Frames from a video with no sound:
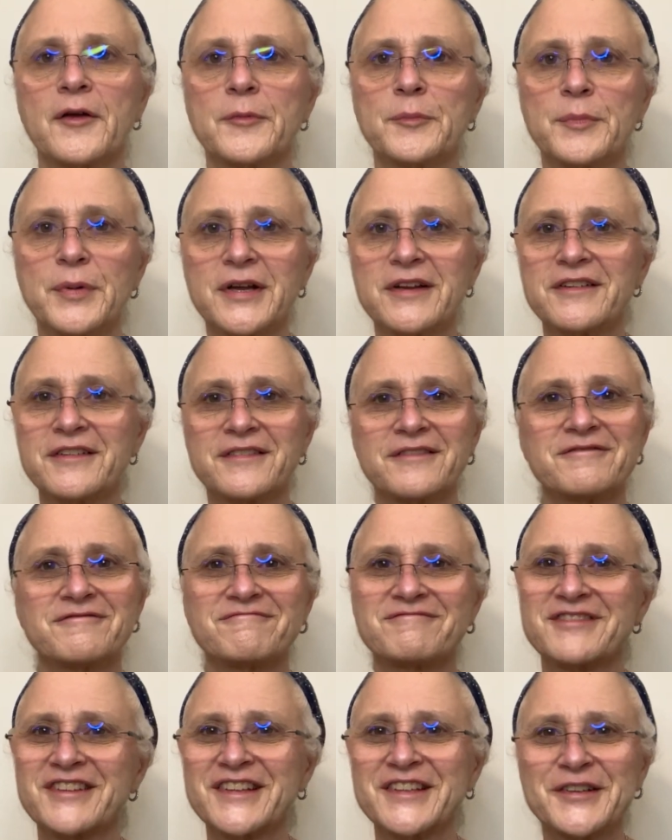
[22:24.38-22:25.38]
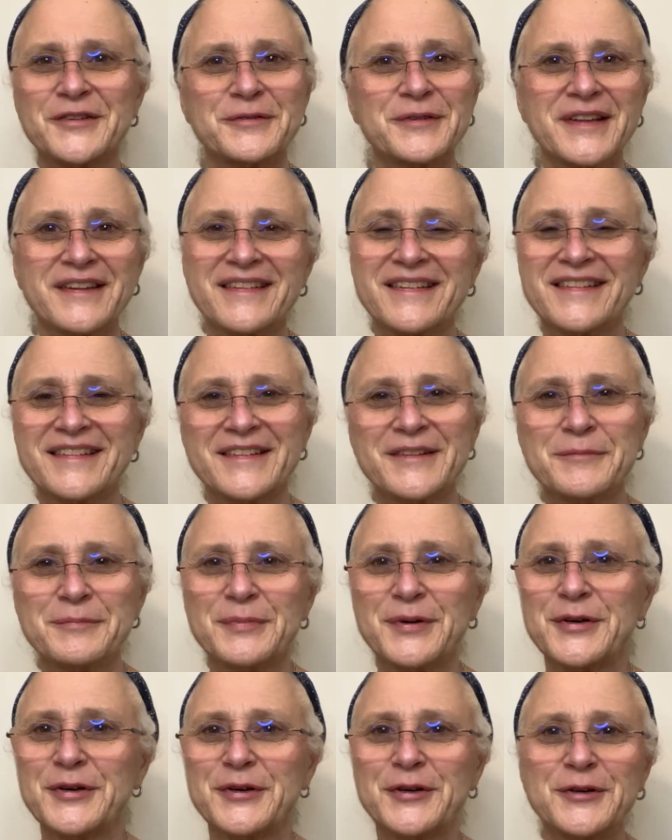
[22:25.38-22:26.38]
But just a really
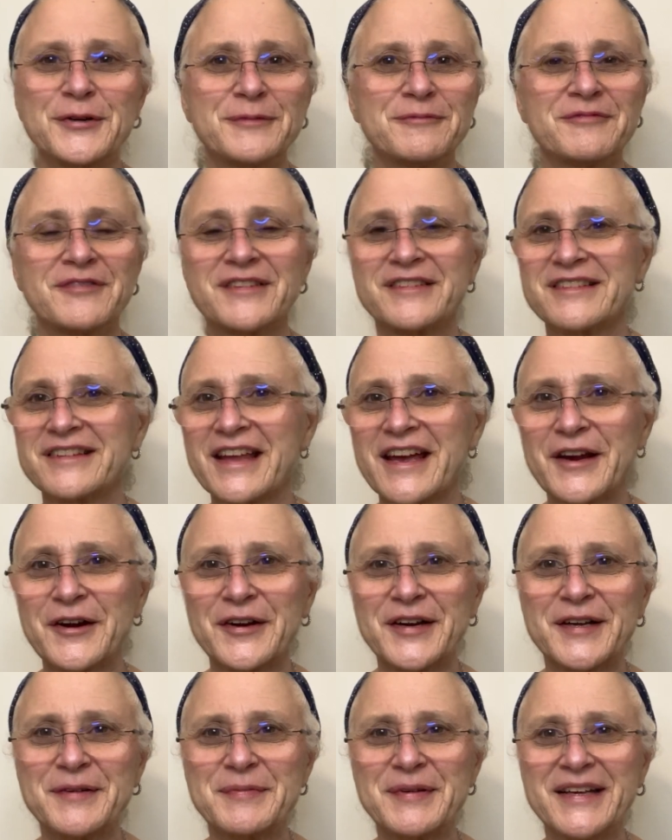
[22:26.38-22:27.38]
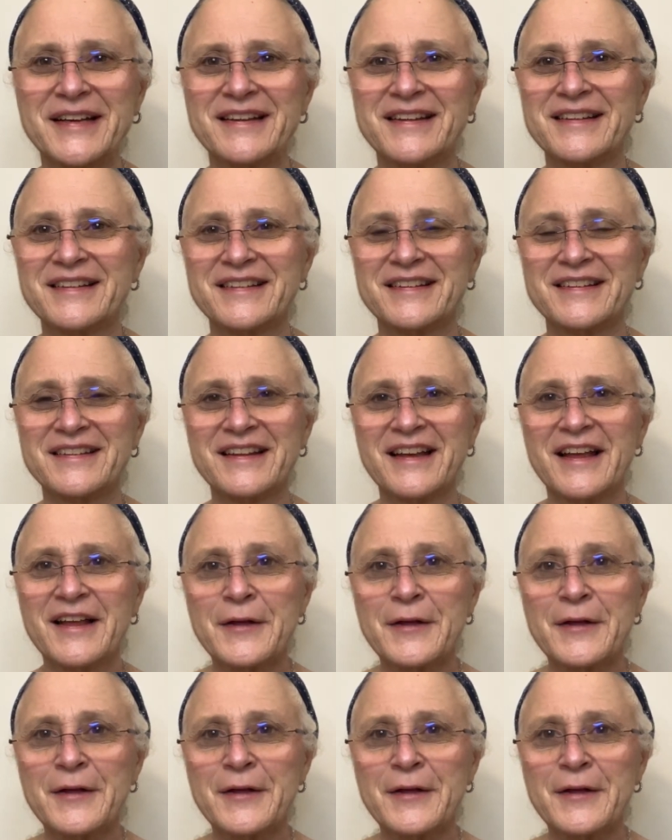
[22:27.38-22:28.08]
simple layering piece.